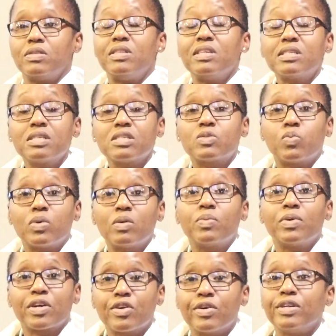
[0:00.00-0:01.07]
this is what
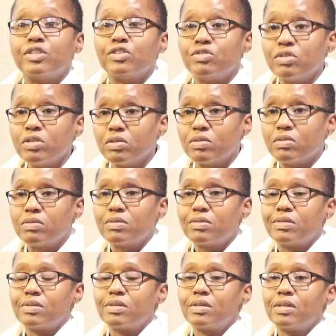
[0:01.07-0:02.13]
we're going to do
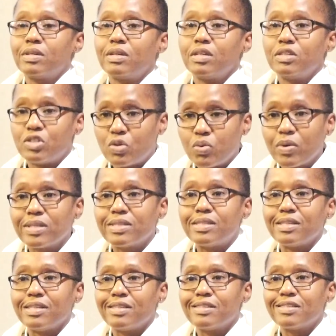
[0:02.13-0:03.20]
in
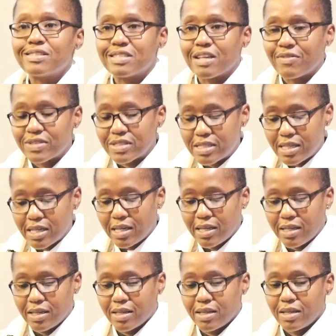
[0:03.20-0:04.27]

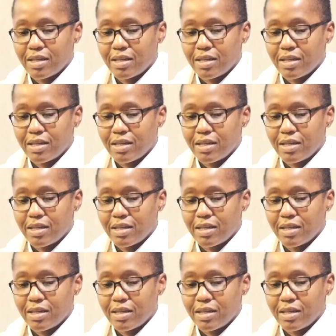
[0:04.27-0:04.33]
2017.